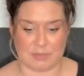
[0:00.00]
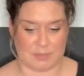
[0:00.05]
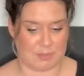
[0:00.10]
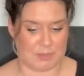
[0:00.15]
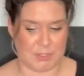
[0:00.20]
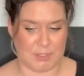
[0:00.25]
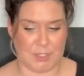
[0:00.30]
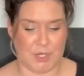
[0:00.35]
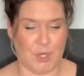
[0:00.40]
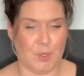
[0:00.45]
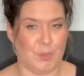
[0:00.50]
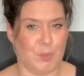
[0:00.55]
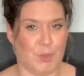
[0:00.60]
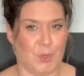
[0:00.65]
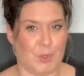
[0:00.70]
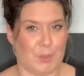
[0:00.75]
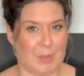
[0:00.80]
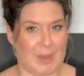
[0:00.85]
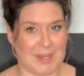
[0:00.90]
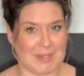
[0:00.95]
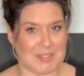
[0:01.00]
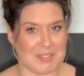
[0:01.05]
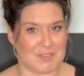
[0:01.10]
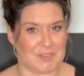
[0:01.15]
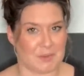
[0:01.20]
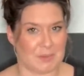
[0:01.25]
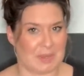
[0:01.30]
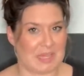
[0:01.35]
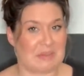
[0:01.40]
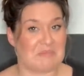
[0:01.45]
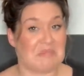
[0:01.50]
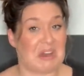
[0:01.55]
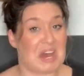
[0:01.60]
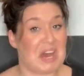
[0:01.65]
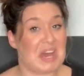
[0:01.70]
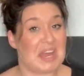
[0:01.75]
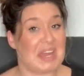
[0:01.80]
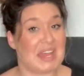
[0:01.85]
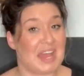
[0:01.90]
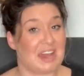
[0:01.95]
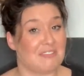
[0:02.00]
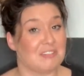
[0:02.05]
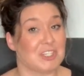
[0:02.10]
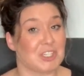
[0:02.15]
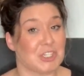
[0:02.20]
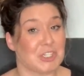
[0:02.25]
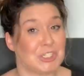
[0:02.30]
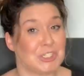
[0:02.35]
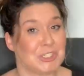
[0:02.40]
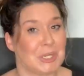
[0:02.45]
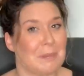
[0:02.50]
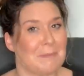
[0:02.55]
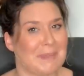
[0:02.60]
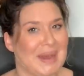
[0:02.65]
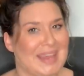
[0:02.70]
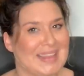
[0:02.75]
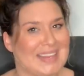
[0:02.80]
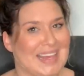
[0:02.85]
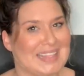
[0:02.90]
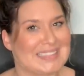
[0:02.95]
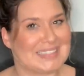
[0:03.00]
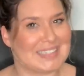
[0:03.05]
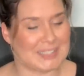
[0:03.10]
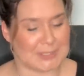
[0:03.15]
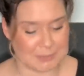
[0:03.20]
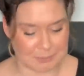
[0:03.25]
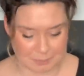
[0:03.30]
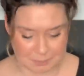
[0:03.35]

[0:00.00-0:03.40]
No more boxes for me. I have learned my lesson.